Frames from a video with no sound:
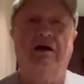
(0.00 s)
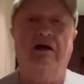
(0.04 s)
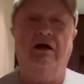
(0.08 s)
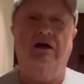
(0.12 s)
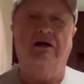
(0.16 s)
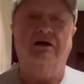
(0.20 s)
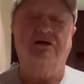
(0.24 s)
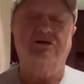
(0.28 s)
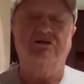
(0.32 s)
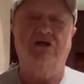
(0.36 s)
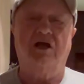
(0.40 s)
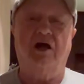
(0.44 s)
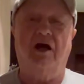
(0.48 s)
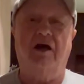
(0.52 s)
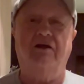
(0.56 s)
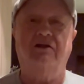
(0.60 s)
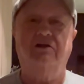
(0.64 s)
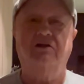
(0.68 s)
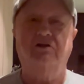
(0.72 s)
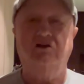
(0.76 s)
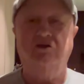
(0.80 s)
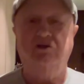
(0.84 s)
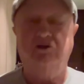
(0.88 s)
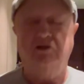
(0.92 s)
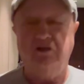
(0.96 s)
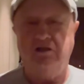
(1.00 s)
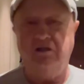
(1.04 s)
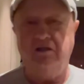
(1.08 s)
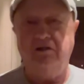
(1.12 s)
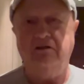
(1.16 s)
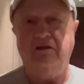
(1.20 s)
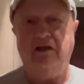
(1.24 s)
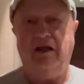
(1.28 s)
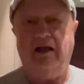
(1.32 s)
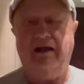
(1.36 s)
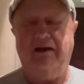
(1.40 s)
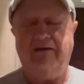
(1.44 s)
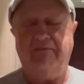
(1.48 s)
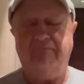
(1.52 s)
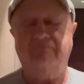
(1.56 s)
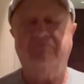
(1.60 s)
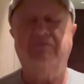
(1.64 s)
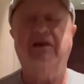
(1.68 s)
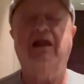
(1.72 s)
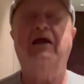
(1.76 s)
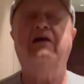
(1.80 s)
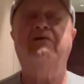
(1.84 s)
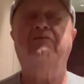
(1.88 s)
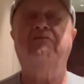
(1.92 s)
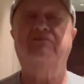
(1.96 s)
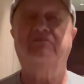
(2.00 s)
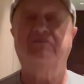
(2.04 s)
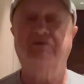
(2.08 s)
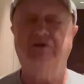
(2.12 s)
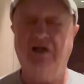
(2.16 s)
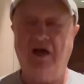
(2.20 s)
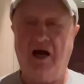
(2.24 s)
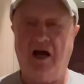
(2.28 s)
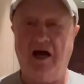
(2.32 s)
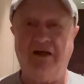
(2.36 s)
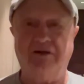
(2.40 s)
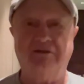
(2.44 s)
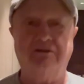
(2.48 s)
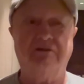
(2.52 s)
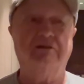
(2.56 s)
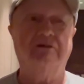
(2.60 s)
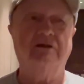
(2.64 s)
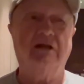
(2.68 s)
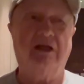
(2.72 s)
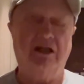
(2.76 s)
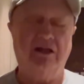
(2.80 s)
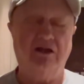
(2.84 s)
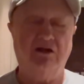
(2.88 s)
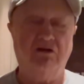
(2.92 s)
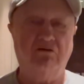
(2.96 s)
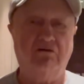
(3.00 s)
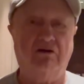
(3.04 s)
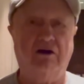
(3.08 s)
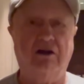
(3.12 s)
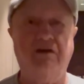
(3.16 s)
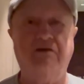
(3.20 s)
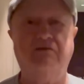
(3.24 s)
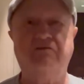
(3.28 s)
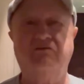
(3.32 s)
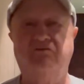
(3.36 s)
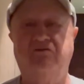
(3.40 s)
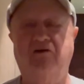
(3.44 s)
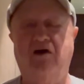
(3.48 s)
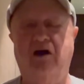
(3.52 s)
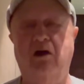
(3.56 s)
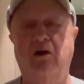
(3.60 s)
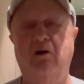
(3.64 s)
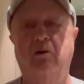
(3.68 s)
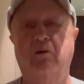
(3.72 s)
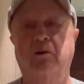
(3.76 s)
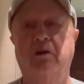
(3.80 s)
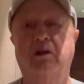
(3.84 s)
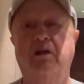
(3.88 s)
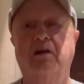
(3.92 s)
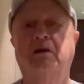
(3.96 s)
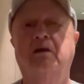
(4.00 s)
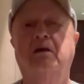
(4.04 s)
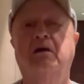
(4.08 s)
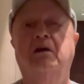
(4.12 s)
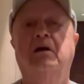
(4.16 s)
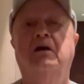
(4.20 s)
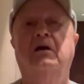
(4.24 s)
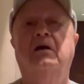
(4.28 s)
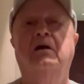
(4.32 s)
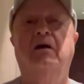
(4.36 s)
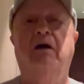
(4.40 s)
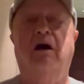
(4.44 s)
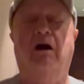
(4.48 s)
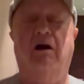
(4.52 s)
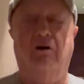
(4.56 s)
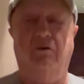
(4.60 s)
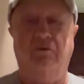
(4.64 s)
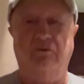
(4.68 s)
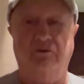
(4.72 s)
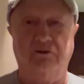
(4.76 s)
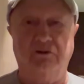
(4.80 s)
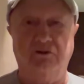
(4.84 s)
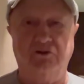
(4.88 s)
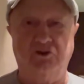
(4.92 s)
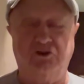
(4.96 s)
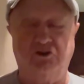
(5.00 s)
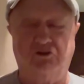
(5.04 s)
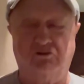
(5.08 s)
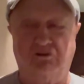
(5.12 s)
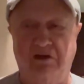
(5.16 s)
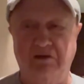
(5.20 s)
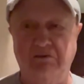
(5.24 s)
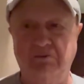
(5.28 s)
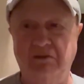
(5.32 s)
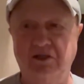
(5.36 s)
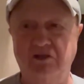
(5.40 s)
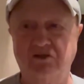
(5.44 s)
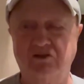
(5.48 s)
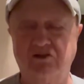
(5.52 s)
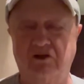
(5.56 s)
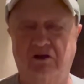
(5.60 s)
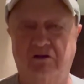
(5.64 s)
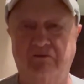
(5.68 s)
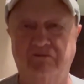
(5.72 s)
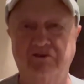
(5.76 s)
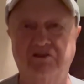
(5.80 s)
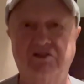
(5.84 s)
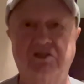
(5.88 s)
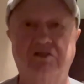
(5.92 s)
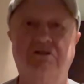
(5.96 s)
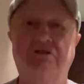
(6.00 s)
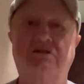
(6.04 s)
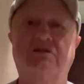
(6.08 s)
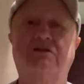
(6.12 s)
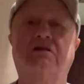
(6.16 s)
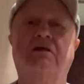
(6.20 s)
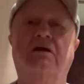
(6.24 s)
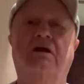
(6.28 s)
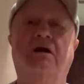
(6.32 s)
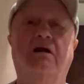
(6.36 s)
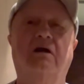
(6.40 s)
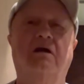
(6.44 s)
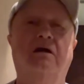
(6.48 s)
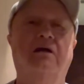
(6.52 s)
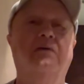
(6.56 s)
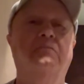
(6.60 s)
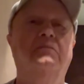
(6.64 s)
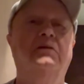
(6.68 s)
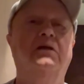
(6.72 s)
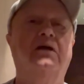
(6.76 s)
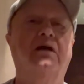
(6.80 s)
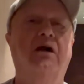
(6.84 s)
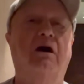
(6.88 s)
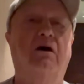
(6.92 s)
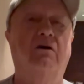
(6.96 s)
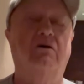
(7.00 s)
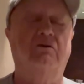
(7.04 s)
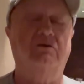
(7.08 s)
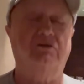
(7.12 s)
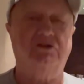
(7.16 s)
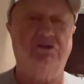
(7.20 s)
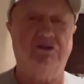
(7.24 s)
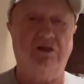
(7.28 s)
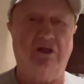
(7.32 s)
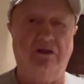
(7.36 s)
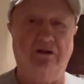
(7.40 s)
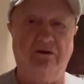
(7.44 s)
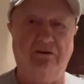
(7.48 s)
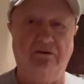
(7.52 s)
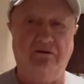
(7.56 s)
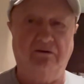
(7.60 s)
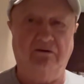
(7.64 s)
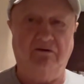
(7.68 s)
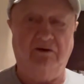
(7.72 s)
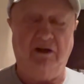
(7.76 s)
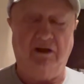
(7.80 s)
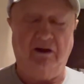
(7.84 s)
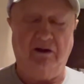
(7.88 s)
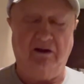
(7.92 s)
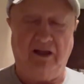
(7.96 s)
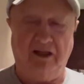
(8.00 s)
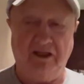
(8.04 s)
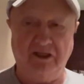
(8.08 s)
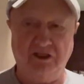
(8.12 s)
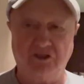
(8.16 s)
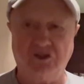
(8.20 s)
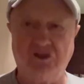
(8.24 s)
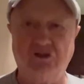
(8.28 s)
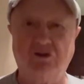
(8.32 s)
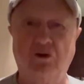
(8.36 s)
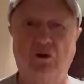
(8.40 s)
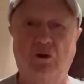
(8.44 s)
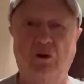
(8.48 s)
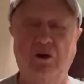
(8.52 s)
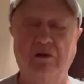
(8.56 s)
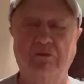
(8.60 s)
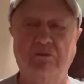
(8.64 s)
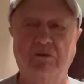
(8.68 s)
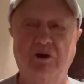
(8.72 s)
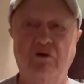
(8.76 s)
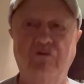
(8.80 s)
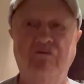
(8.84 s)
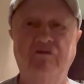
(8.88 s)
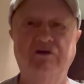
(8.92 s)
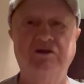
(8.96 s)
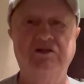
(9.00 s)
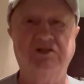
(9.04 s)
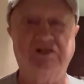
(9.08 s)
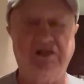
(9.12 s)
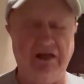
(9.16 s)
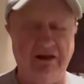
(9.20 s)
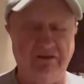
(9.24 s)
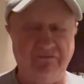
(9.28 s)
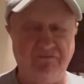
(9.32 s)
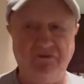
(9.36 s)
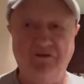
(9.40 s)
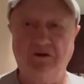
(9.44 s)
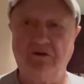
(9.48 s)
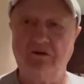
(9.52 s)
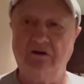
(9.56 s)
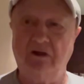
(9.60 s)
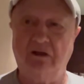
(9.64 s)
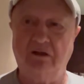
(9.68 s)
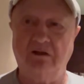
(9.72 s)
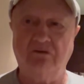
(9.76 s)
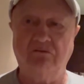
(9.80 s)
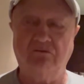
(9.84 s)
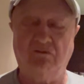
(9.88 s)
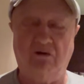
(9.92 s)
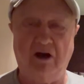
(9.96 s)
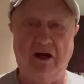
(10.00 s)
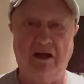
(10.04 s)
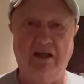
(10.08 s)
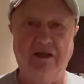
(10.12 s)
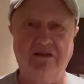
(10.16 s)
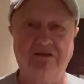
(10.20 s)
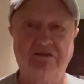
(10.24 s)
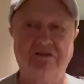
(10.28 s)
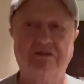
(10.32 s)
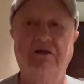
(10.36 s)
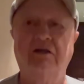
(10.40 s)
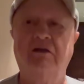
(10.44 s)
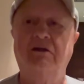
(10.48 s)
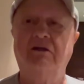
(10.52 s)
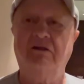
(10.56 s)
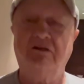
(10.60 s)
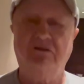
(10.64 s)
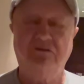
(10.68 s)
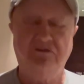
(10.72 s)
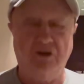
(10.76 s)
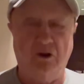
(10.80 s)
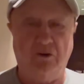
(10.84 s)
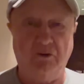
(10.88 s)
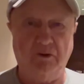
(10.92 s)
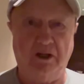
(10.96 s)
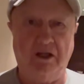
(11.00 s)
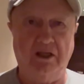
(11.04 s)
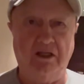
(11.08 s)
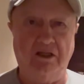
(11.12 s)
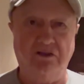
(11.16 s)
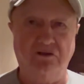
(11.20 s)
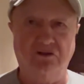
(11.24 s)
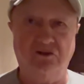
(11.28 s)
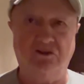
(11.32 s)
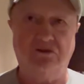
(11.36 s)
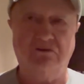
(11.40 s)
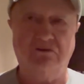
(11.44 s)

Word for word: uh, has got good have gotten a great following on streaming services because historic movies, if they're done right, don't age.